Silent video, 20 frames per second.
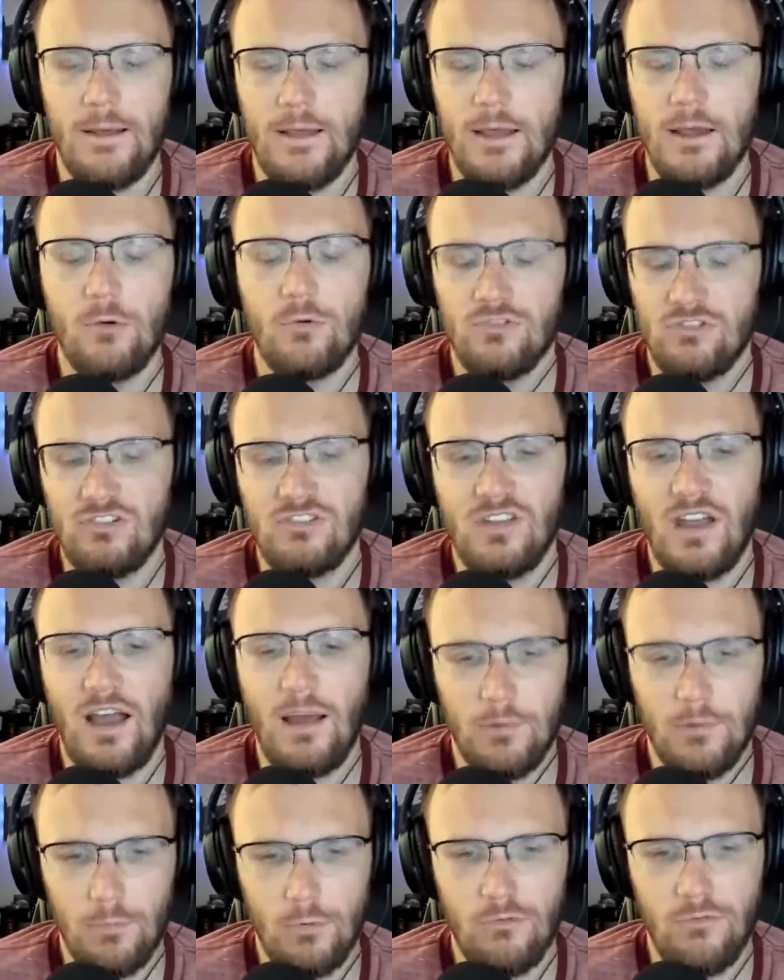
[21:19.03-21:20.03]
It was just
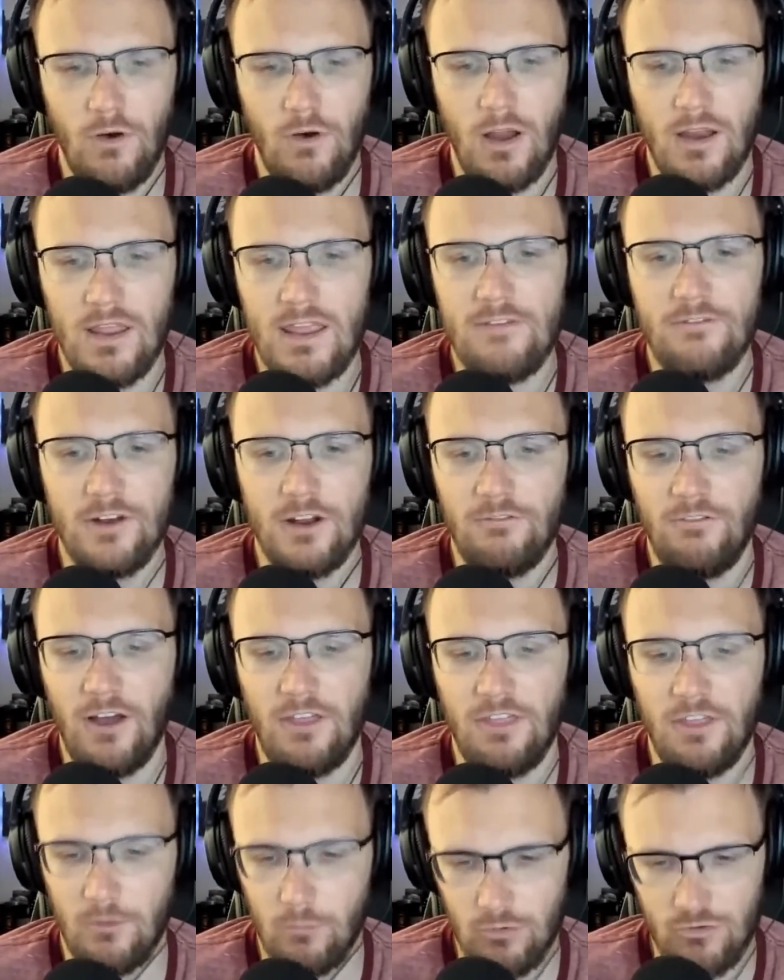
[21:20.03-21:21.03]
time to move on, even if I
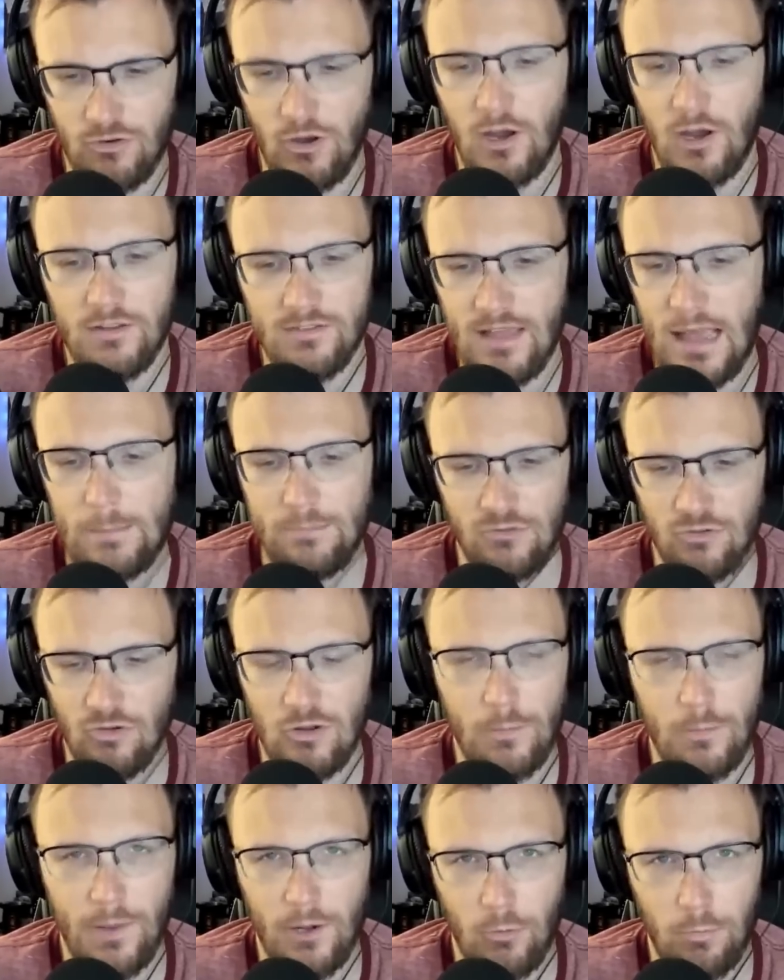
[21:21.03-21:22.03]
think Richaun is
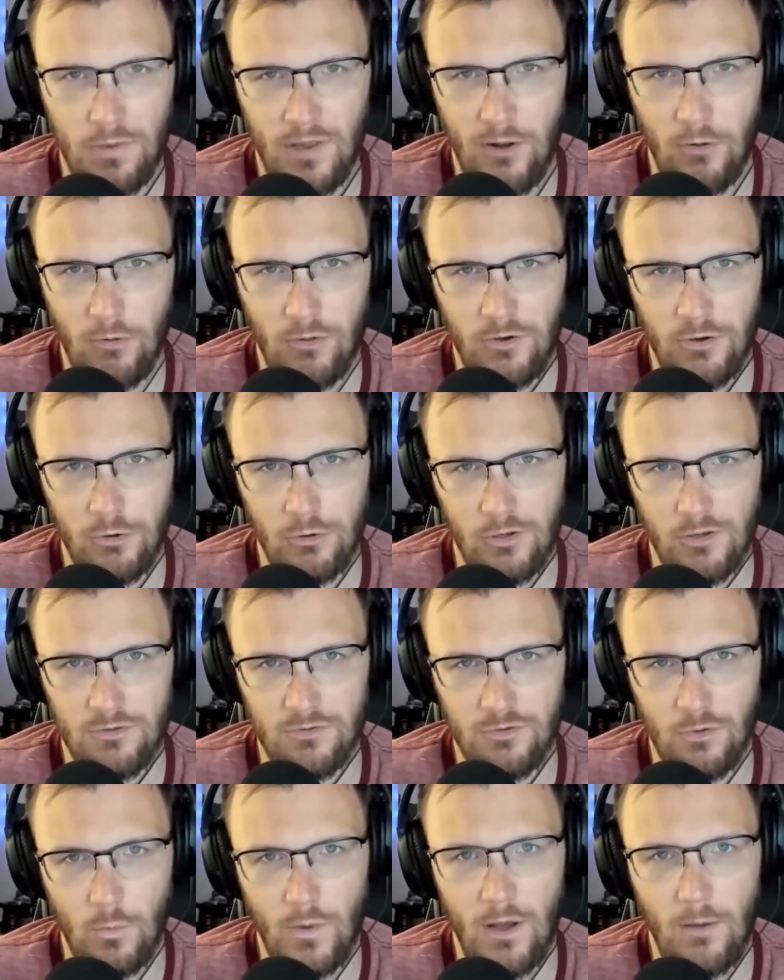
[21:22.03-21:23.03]
absolutely a better player than
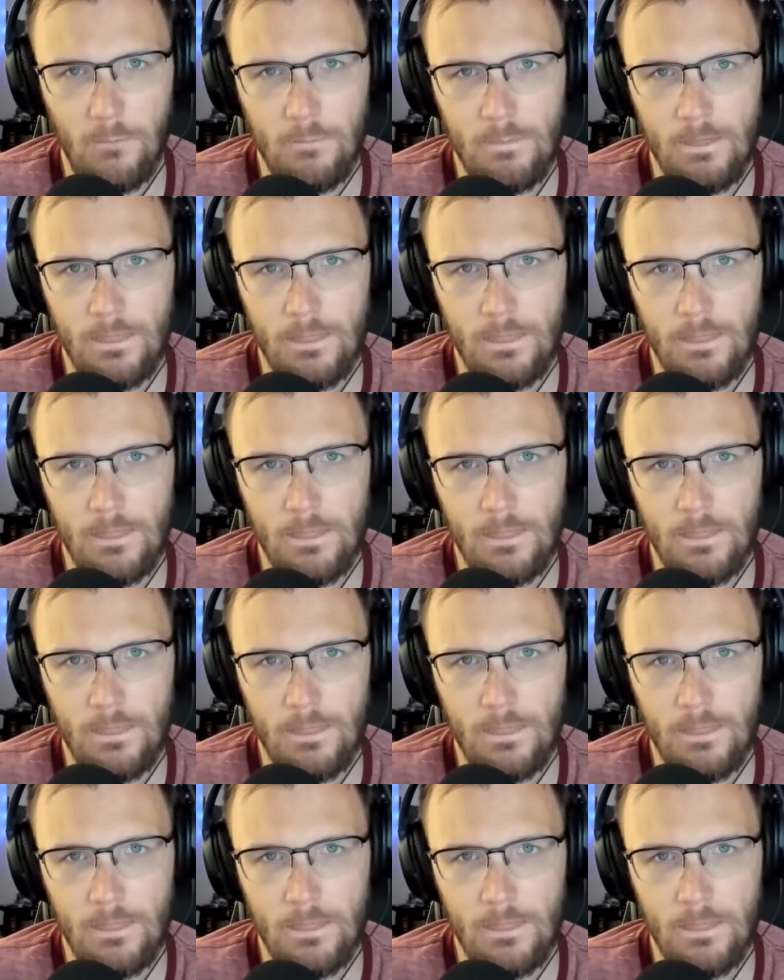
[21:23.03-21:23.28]
Nerlens Noel.